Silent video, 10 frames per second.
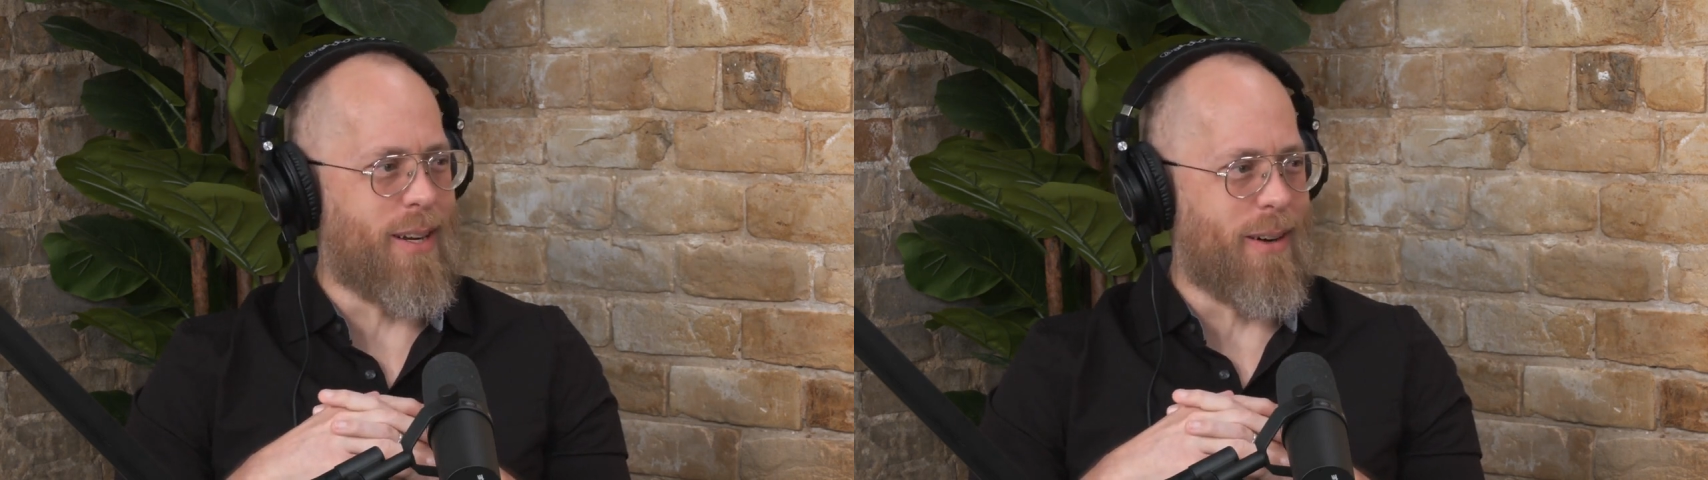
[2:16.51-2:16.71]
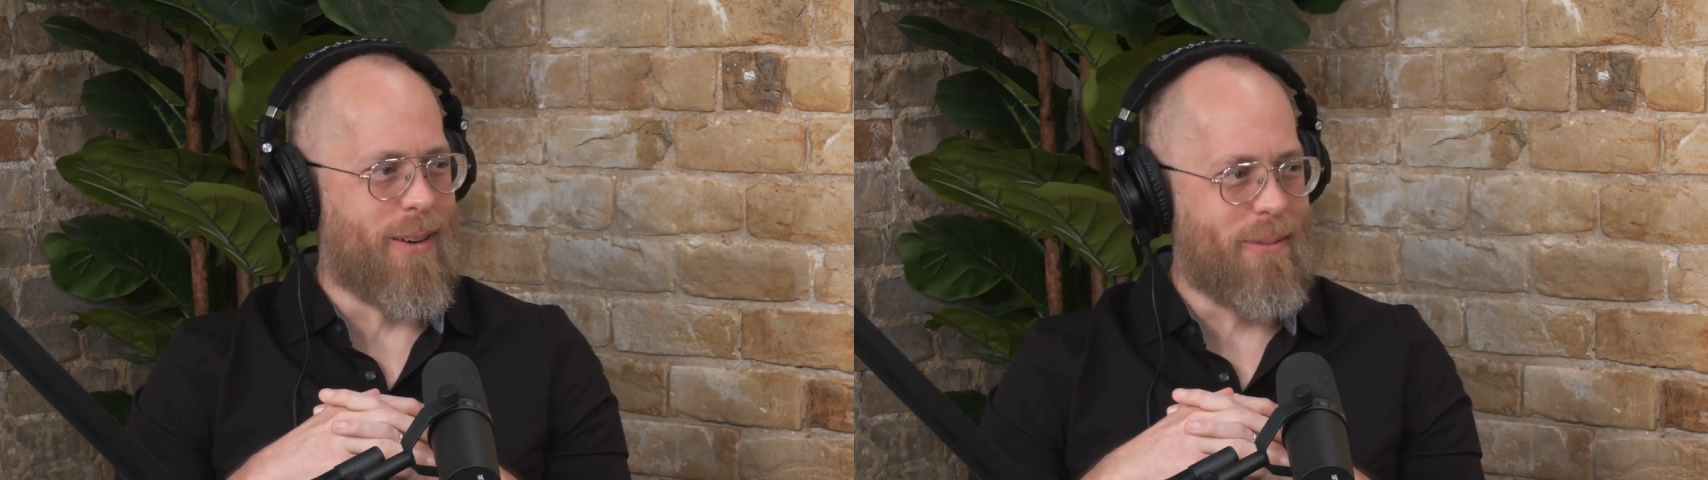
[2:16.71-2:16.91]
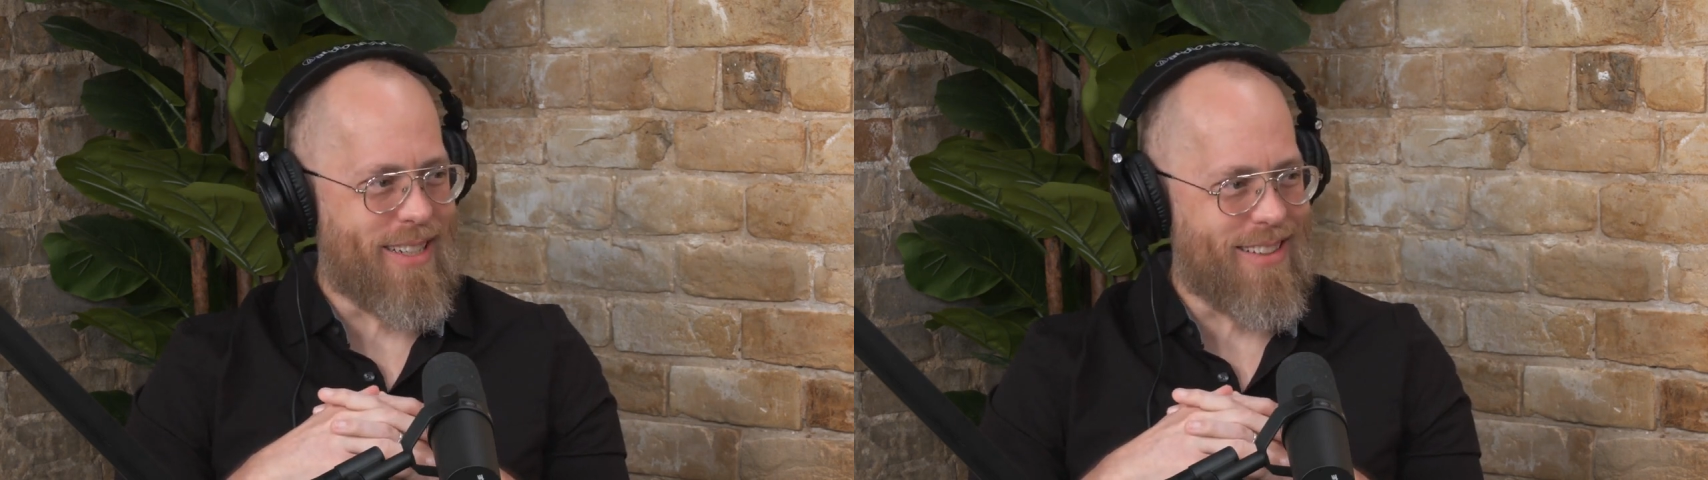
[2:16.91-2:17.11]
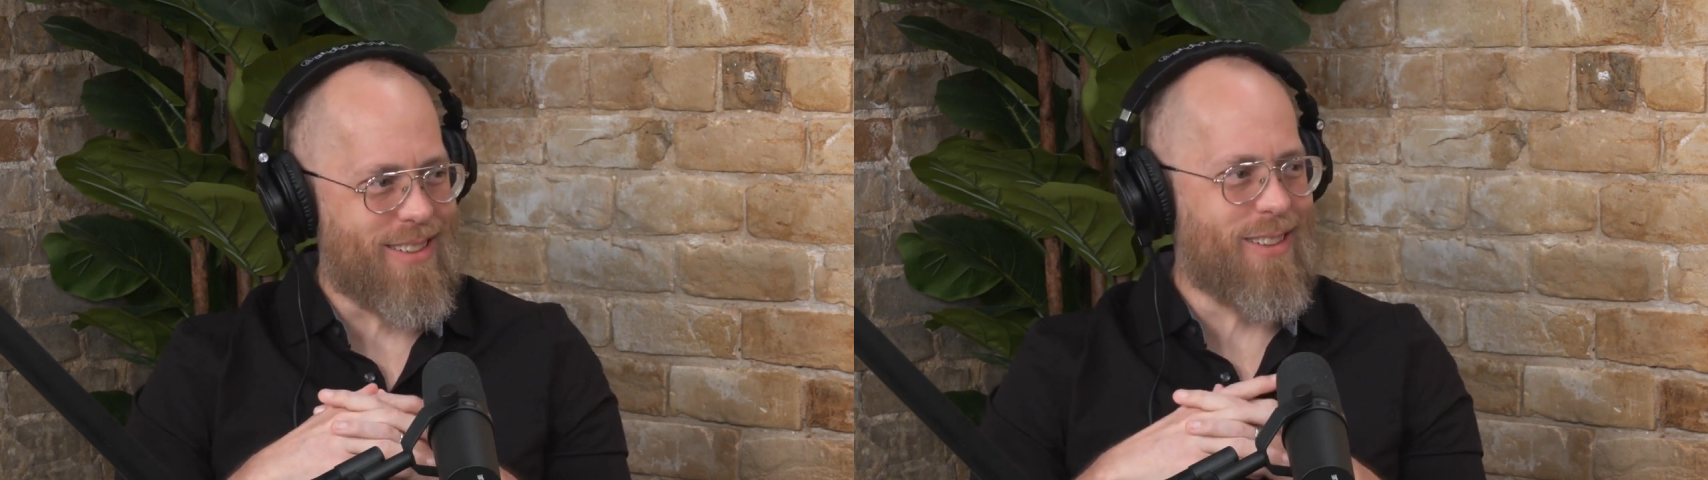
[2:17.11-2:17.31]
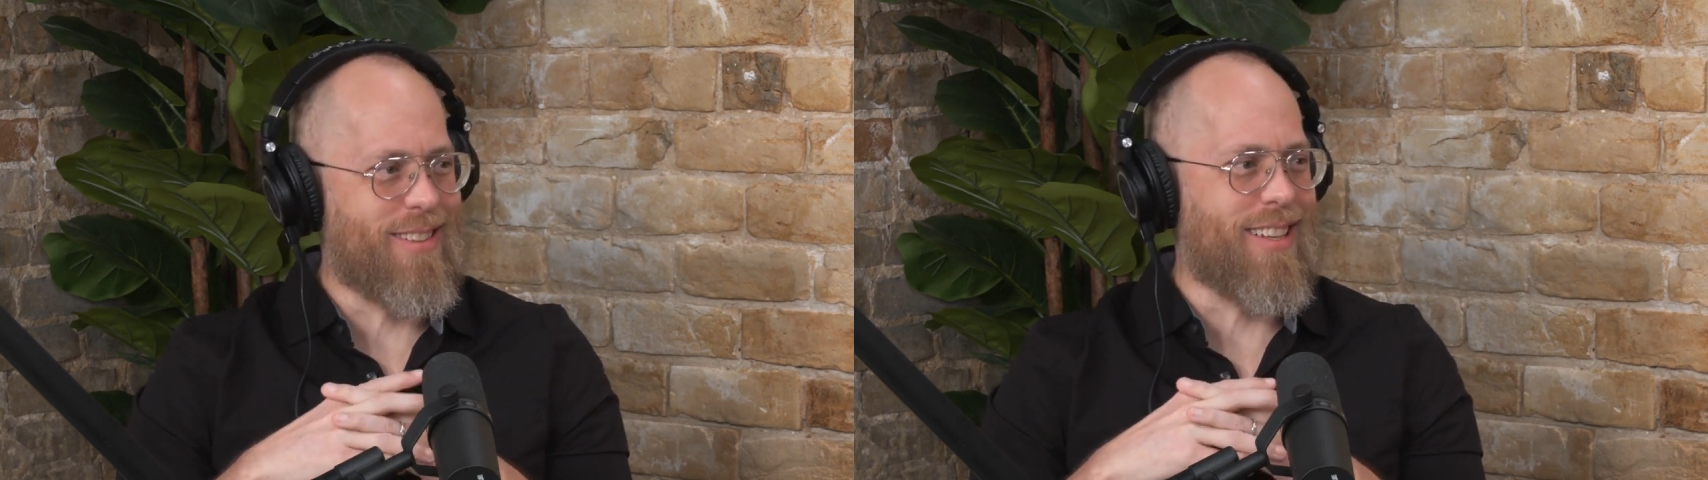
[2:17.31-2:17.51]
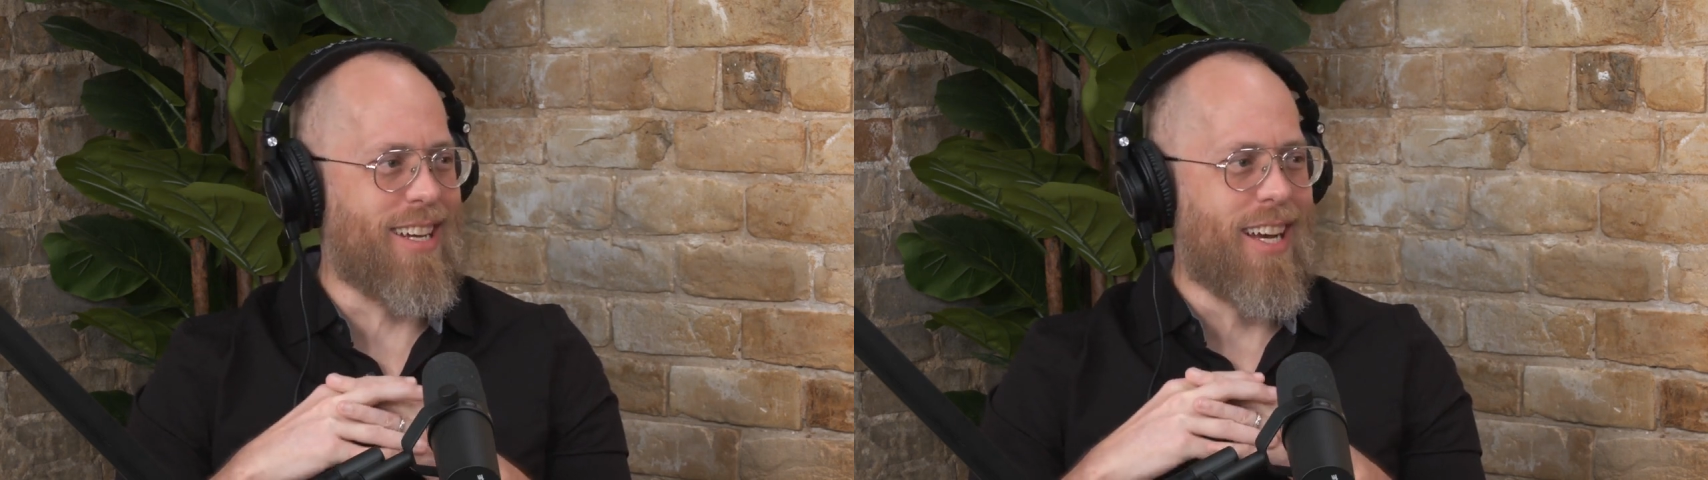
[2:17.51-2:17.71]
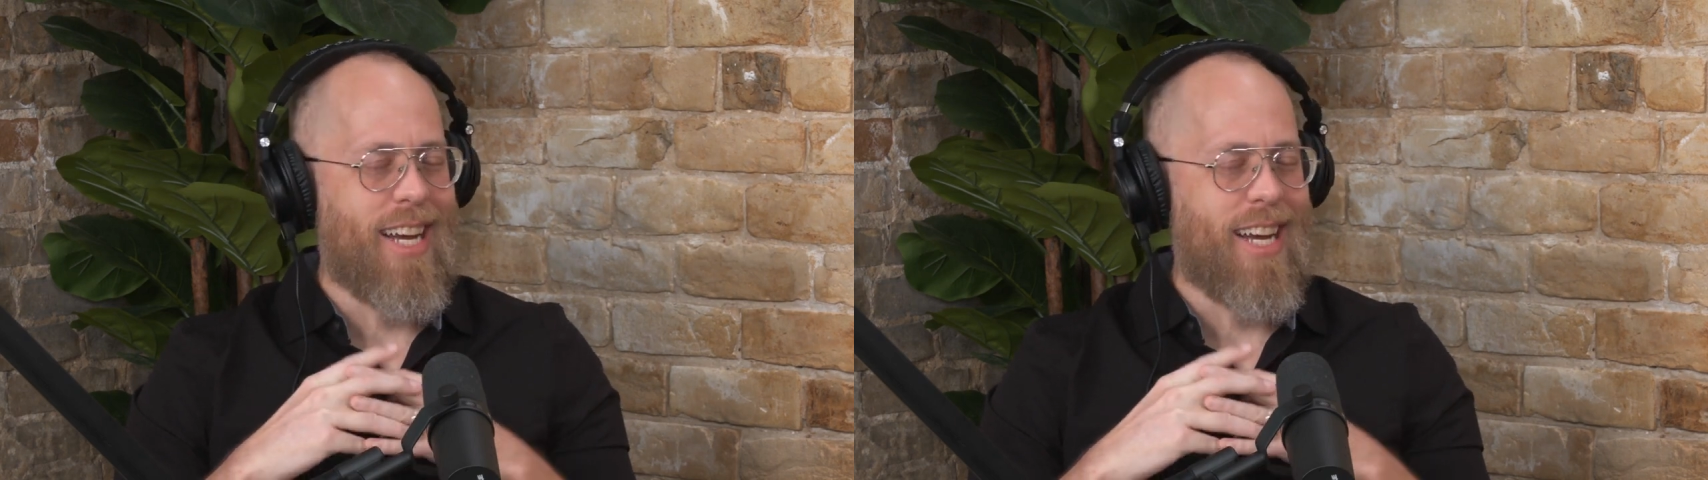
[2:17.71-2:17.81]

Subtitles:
now," because usually